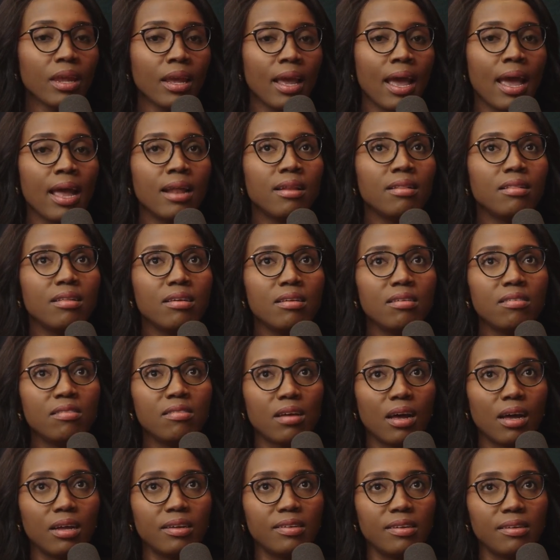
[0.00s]
And these
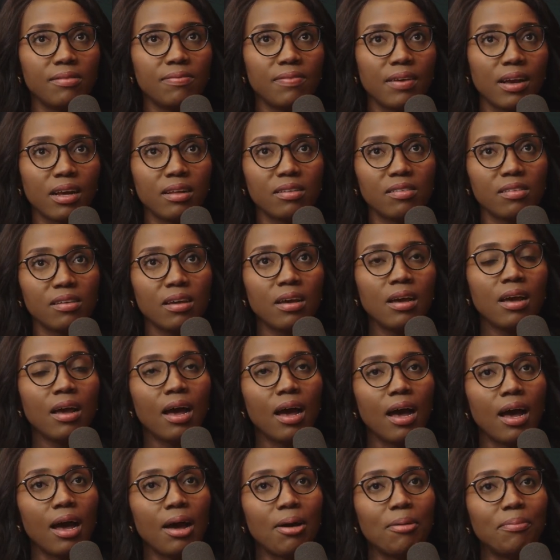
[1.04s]
defects,
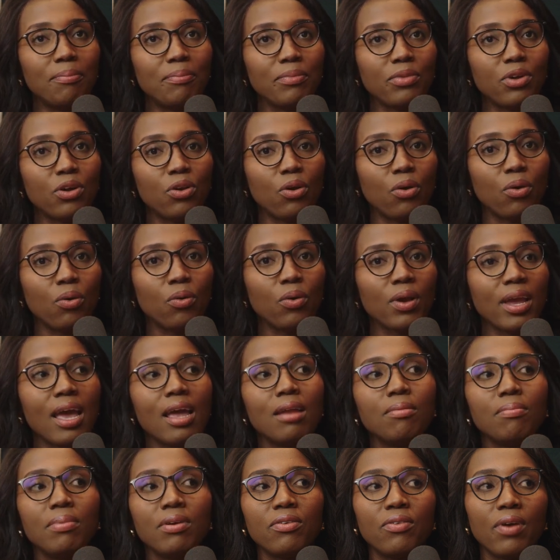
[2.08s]

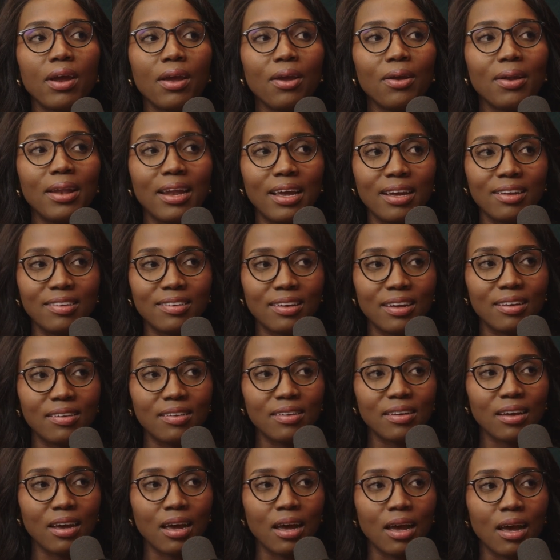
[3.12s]
can be
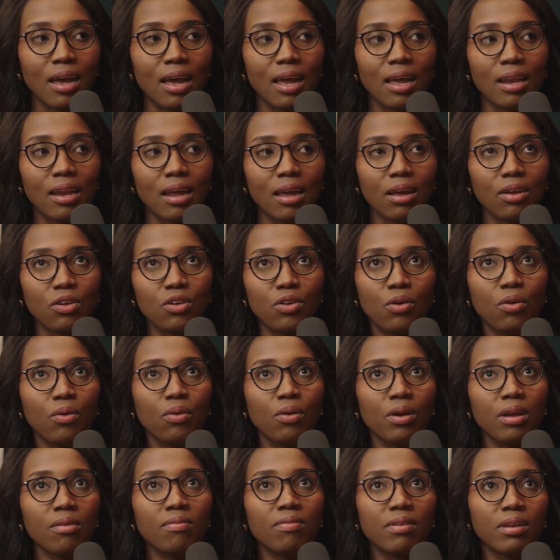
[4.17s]
regulated,
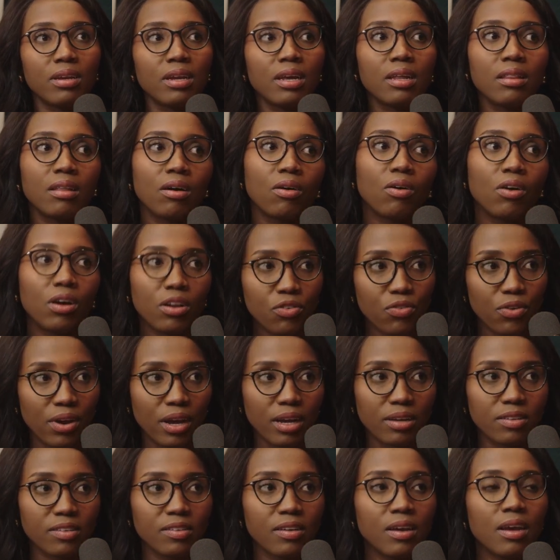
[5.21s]
even in the
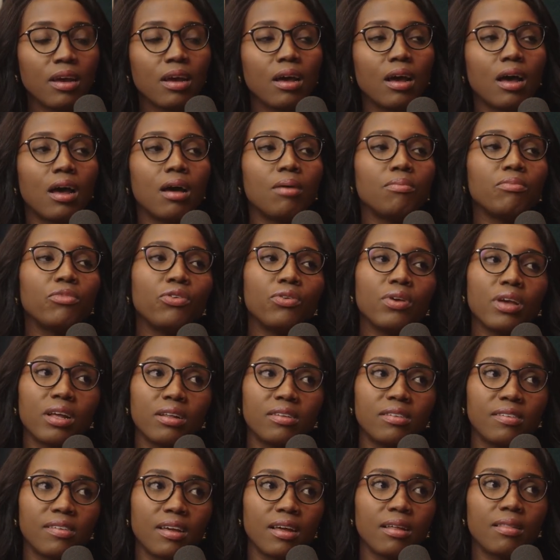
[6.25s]
contract. You
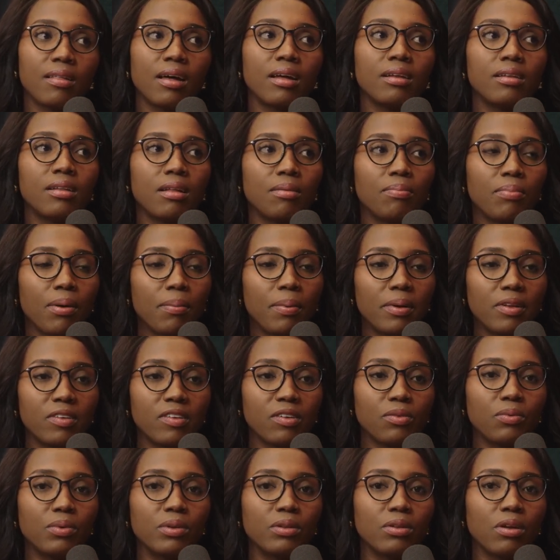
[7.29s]
can say that the
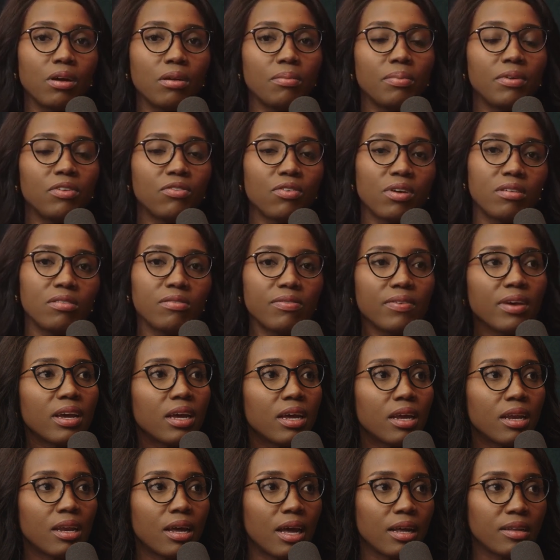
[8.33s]
property will not be
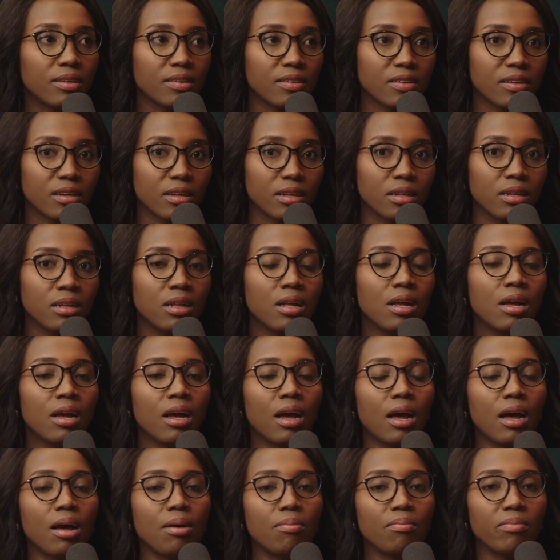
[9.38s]
transferred until
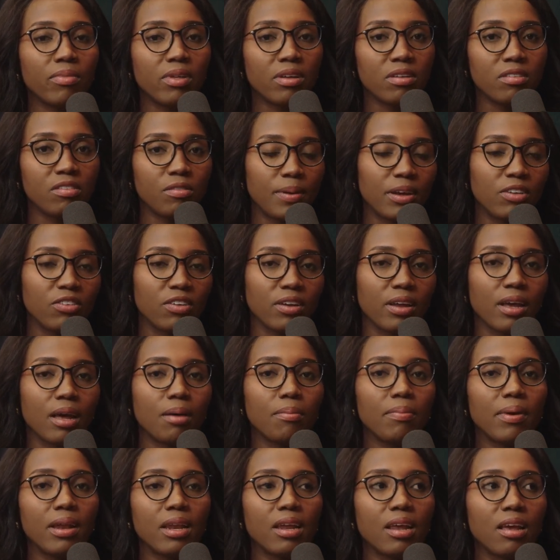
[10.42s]
the inspection
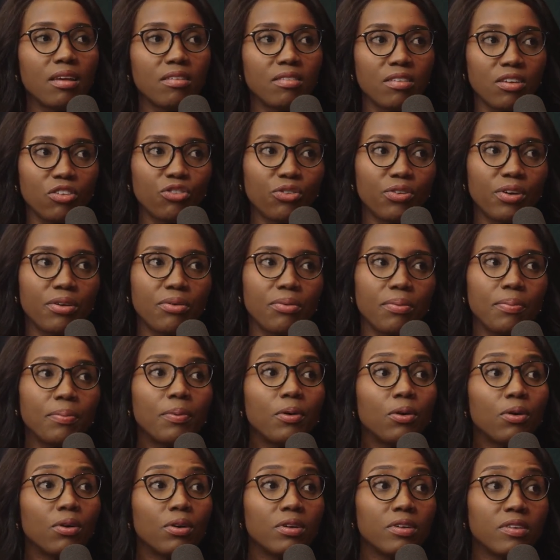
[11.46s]
company has issued a
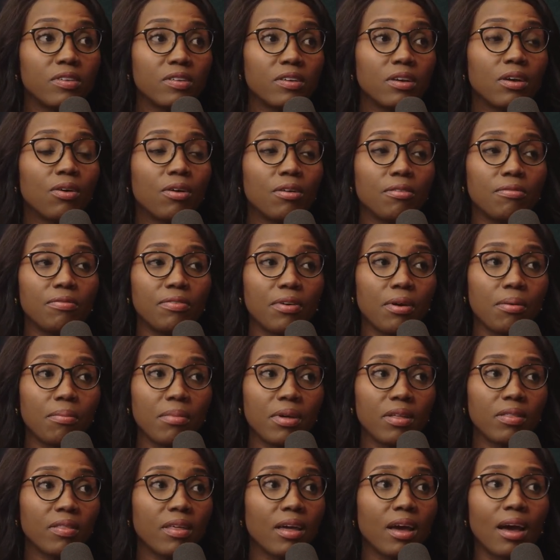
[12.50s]
report
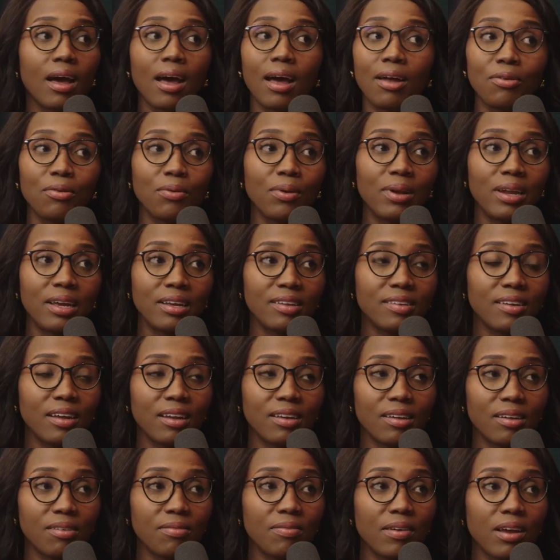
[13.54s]
confirming there are no
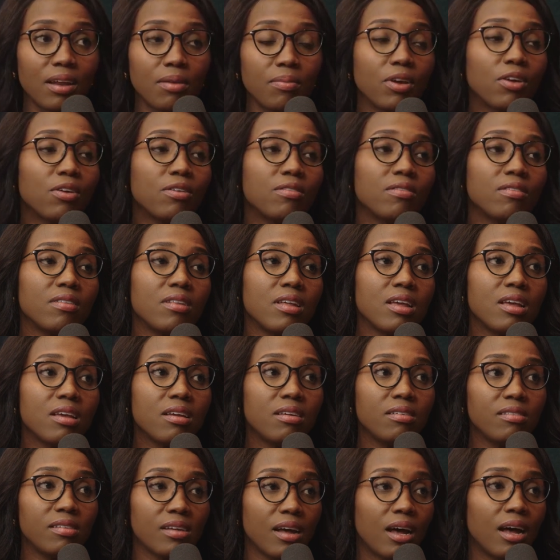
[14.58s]
latent defect, because
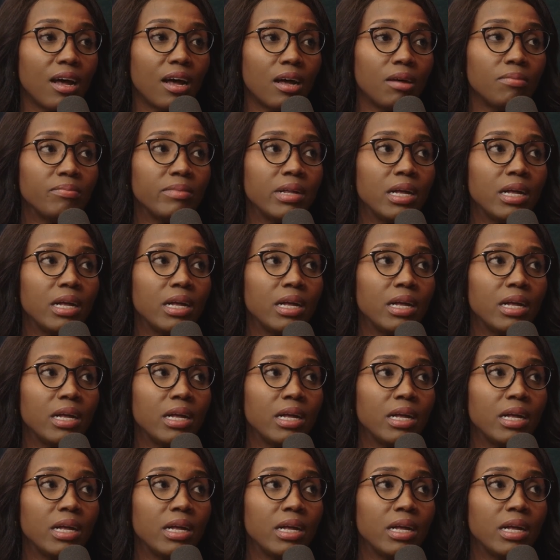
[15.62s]
these are